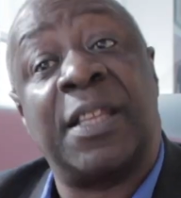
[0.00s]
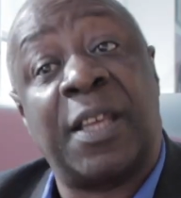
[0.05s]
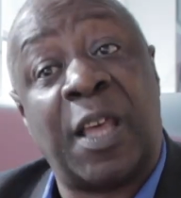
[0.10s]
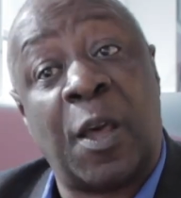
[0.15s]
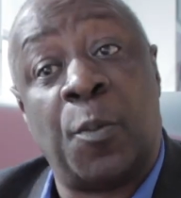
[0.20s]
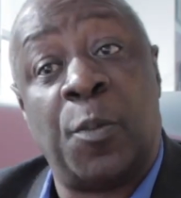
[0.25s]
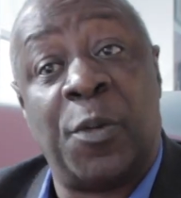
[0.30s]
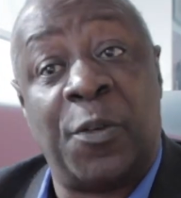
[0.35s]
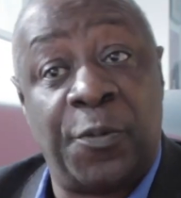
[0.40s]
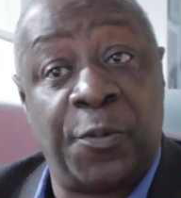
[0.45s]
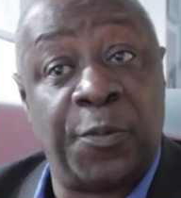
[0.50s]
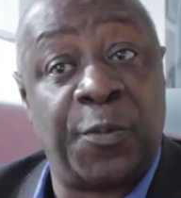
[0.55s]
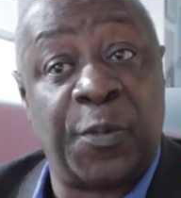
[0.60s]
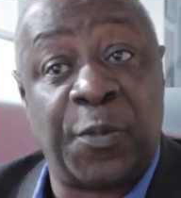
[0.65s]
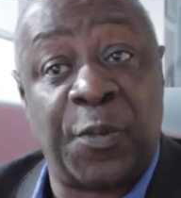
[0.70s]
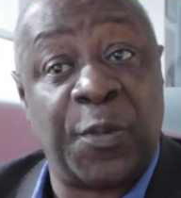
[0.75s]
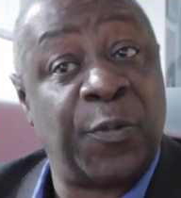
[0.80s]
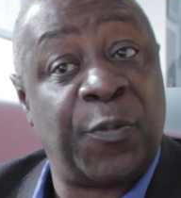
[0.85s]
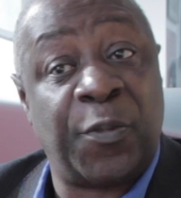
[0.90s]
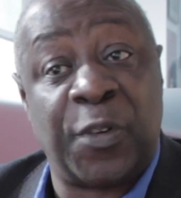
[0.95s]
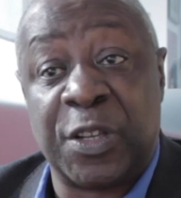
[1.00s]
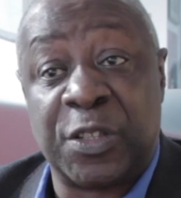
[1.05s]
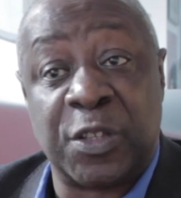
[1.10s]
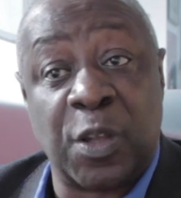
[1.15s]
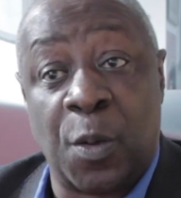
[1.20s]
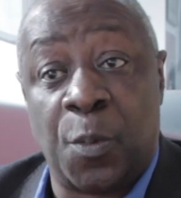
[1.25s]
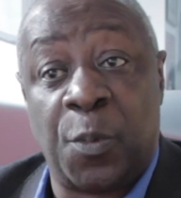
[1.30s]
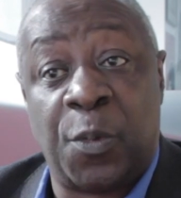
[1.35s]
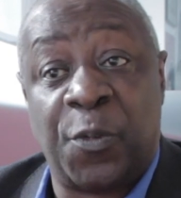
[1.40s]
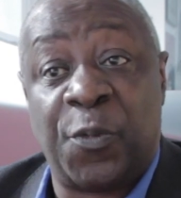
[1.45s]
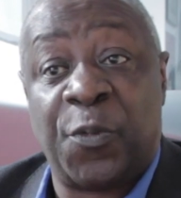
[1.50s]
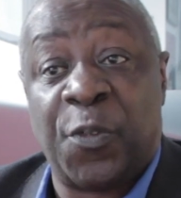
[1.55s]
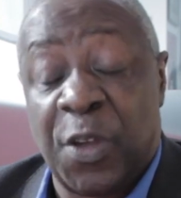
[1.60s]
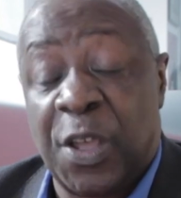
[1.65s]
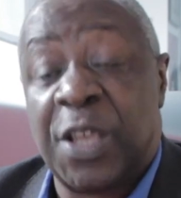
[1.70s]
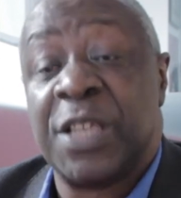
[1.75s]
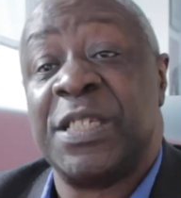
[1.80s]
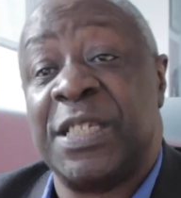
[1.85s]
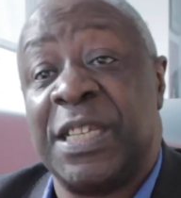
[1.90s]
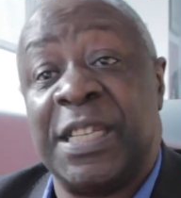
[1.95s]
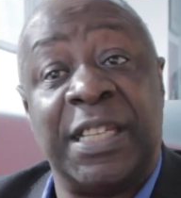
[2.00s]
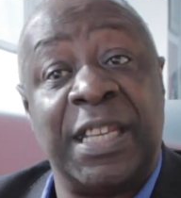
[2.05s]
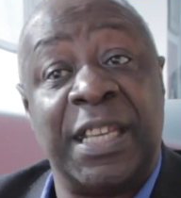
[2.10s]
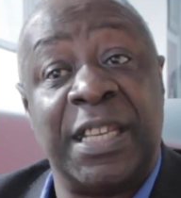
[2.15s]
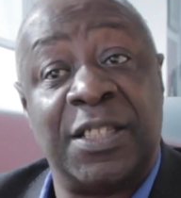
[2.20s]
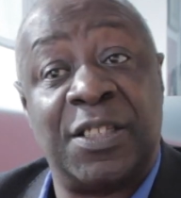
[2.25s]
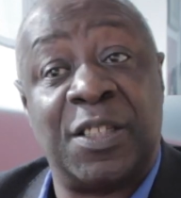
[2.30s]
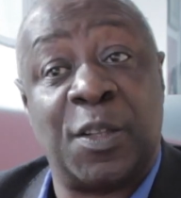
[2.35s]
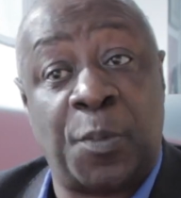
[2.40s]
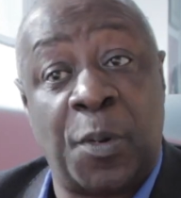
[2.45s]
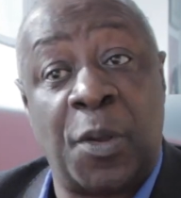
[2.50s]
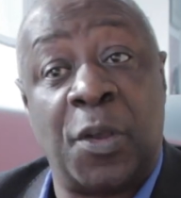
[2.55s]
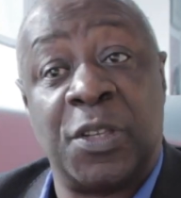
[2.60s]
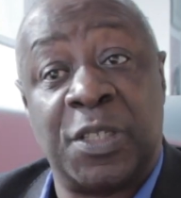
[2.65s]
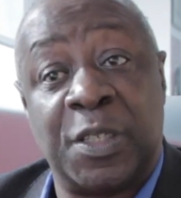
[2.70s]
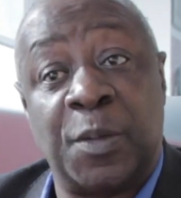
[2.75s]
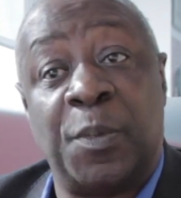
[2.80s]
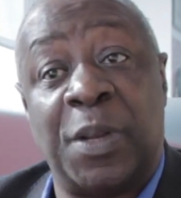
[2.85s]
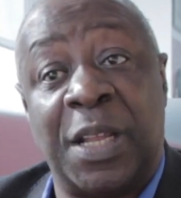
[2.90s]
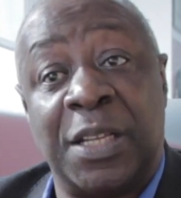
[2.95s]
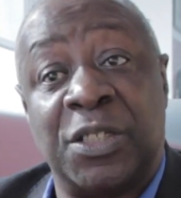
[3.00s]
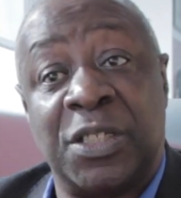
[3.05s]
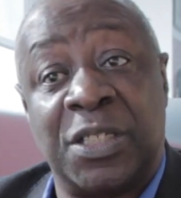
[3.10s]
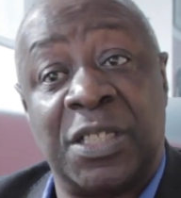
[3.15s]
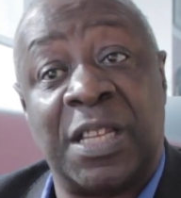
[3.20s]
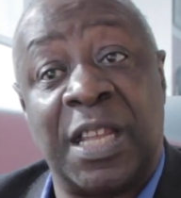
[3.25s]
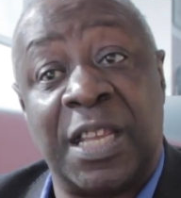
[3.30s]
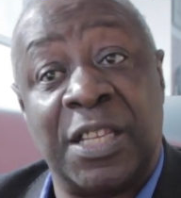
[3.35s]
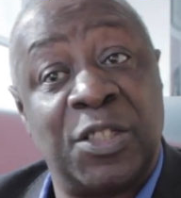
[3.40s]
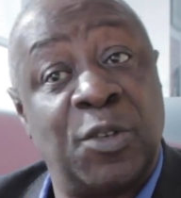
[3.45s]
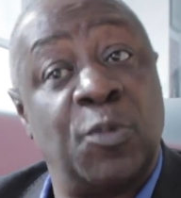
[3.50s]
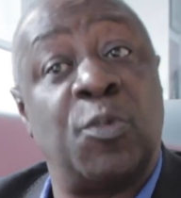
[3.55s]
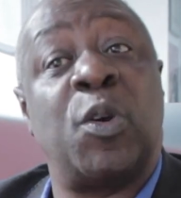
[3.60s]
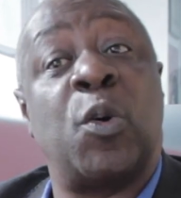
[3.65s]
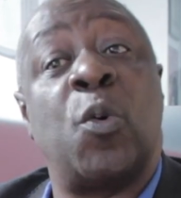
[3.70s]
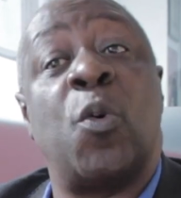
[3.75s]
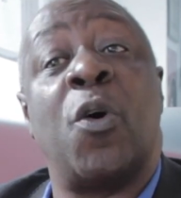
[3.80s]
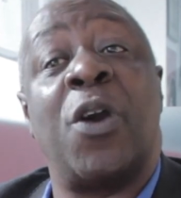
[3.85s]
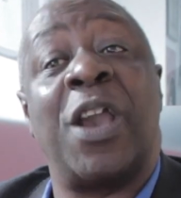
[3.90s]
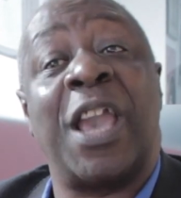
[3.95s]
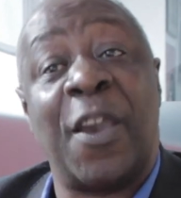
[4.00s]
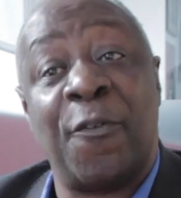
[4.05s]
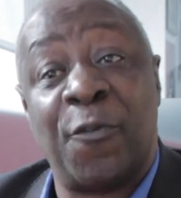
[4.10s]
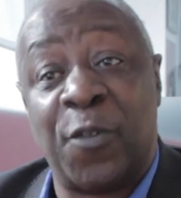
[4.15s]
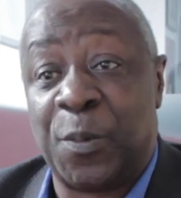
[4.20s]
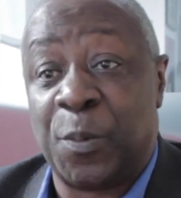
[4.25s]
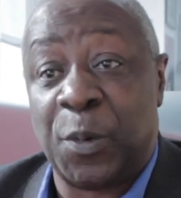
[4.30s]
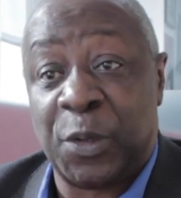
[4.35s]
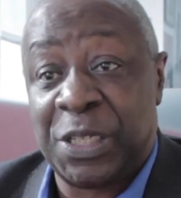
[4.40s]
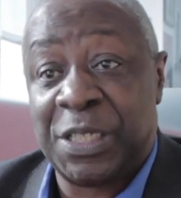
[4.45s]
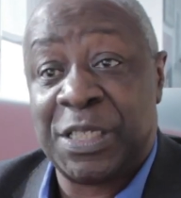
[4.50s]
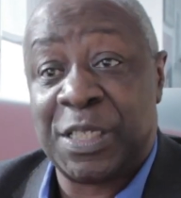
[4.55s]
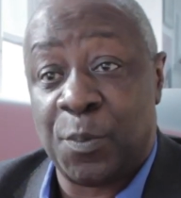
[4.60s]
The government, for example, firstly needs to pass some legislation requiring everybody